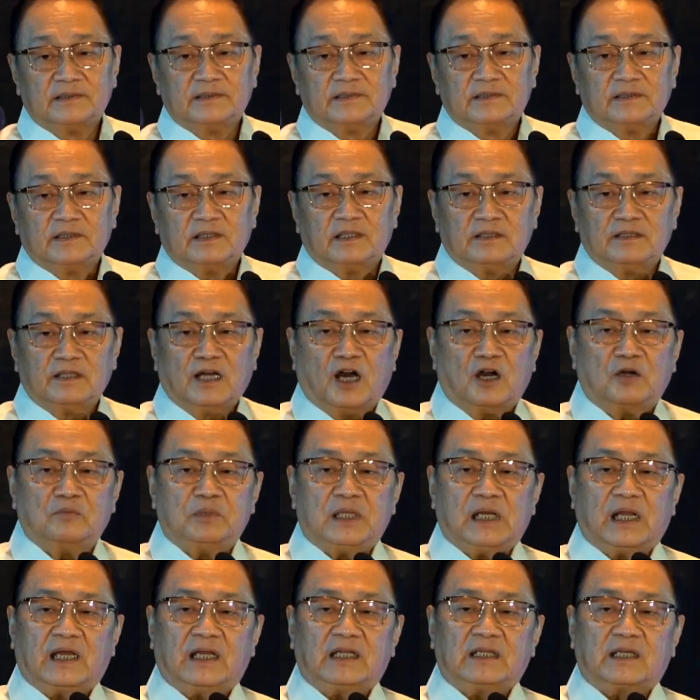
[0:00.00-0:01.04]
Now,
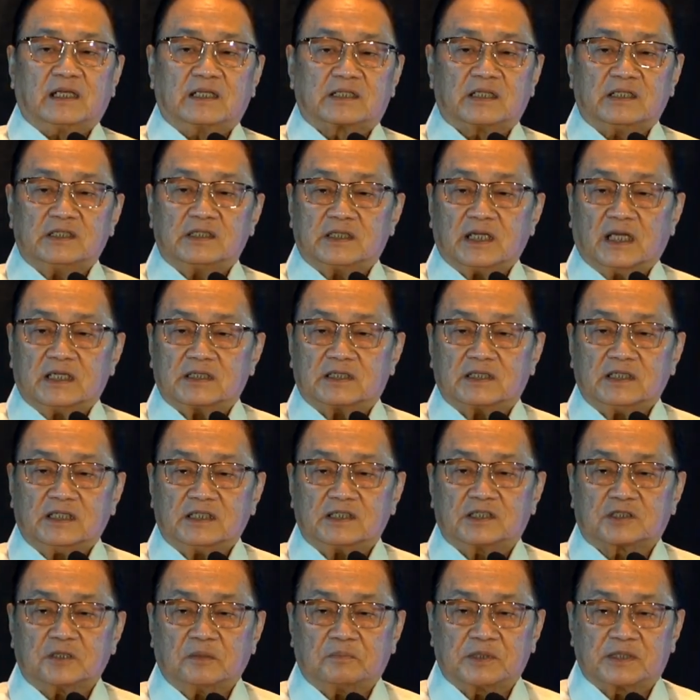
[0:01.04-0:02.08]
millennials and Gen Zs
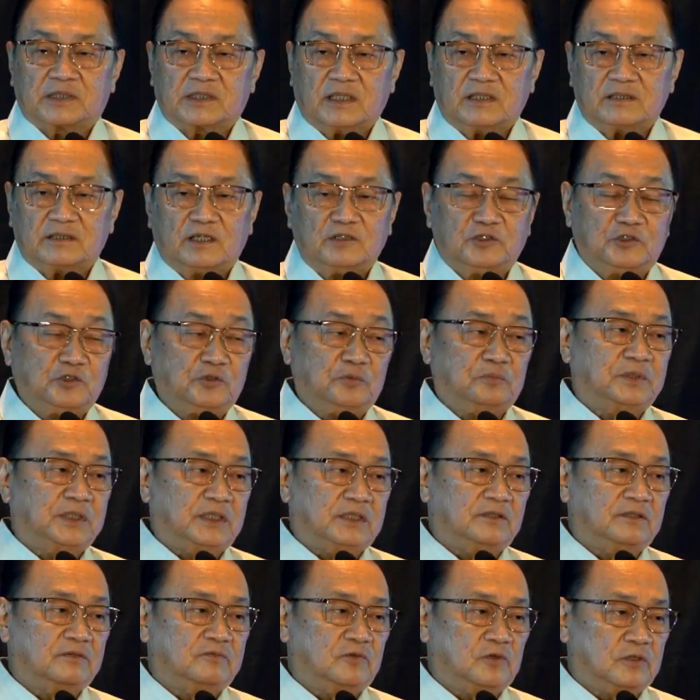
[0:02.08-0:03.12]
represent a new breed
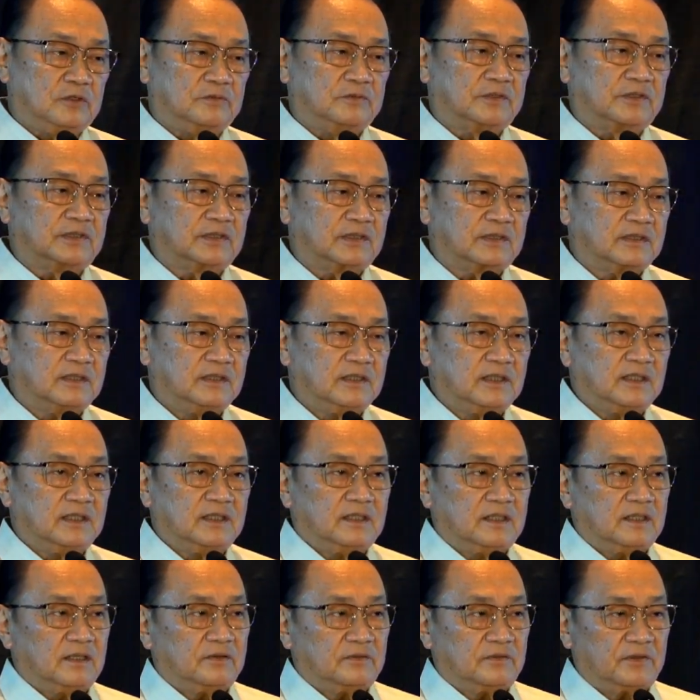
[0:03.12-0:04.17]
of wolves.
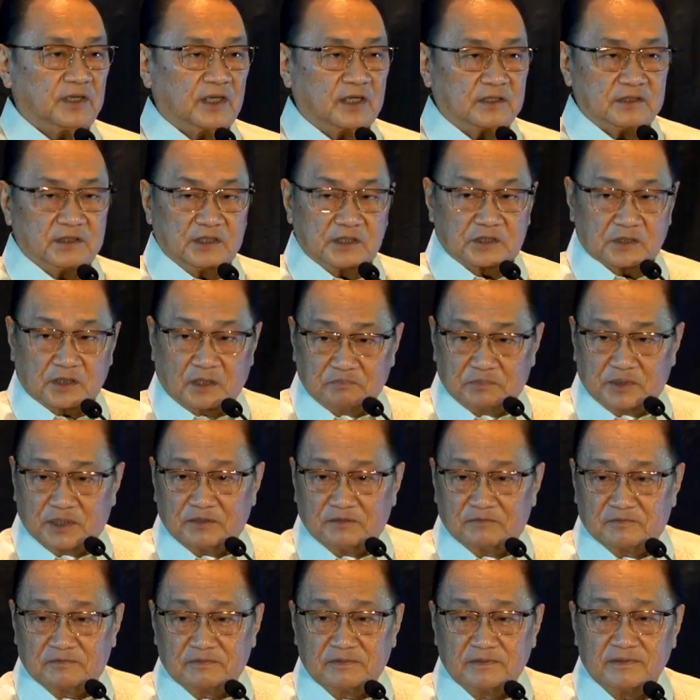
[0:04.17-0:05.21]
They are
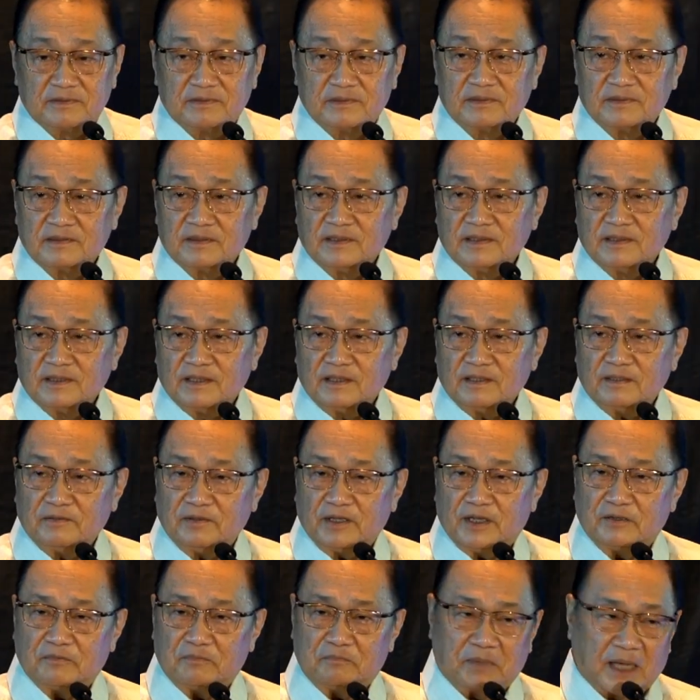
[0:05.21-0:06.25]
disruptive, they
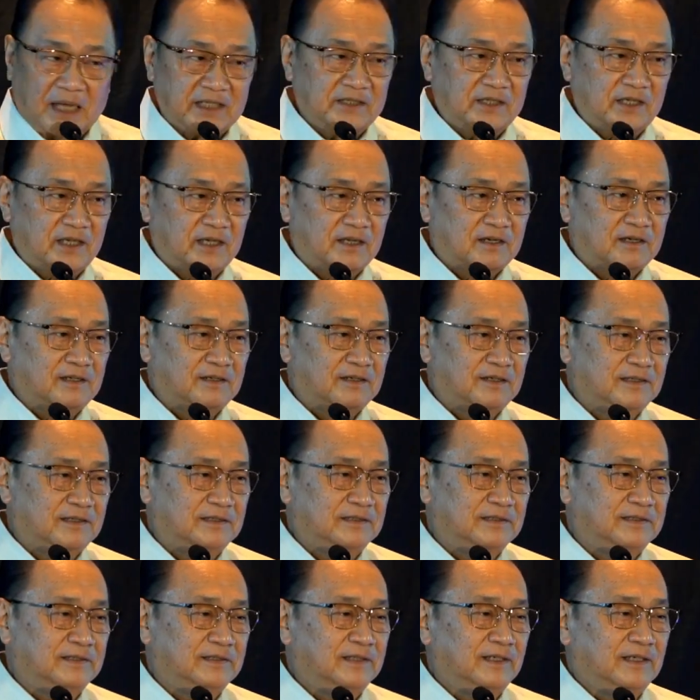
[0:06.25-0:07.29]
have bad hair,
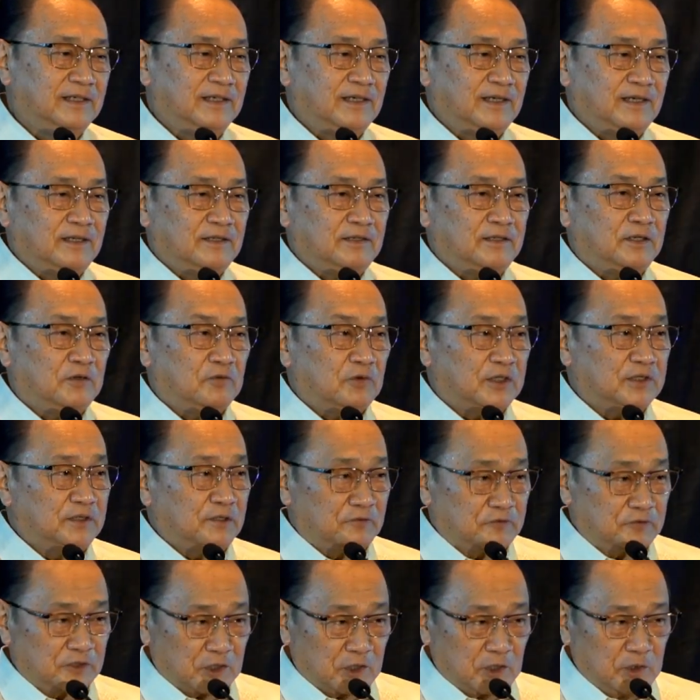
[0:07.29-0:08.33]
they wear
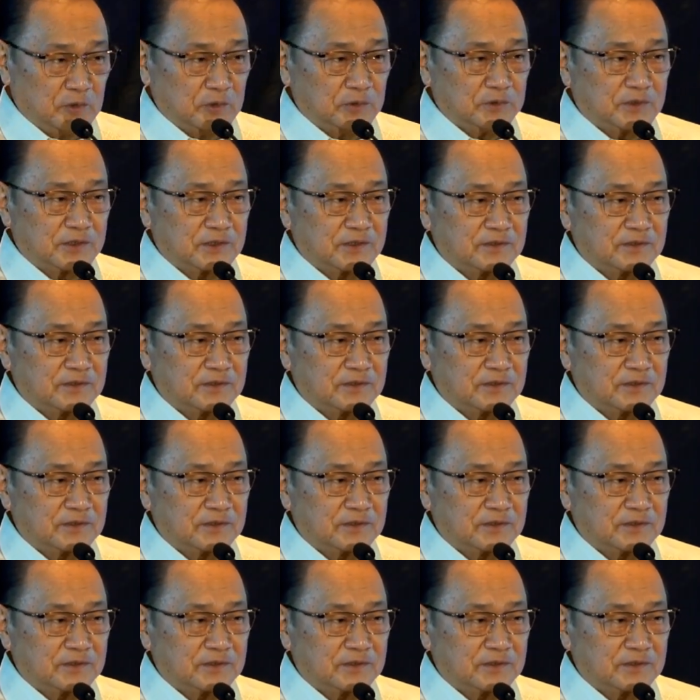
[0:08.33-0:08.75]
different clothes.